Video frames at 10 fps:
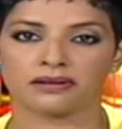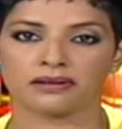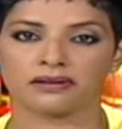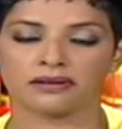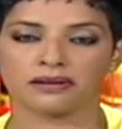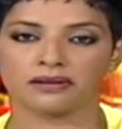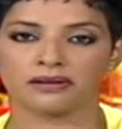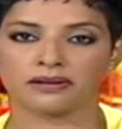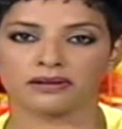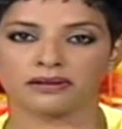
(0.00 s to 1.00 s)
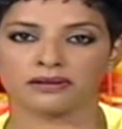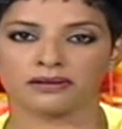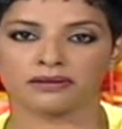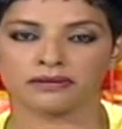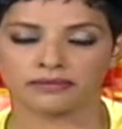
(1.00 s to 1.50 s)

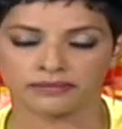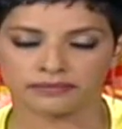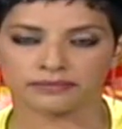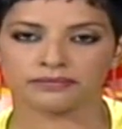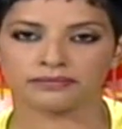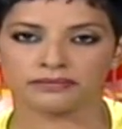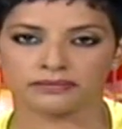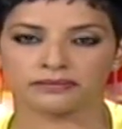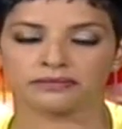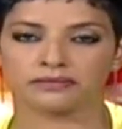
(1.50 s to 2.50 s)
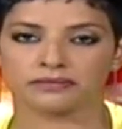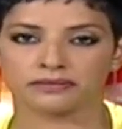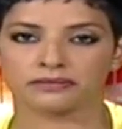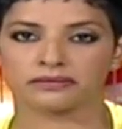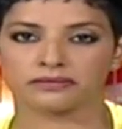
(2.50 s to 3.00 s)

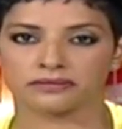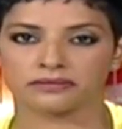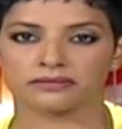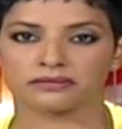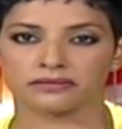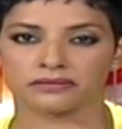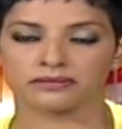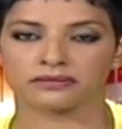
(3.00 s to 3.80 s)
This person isn't speaking.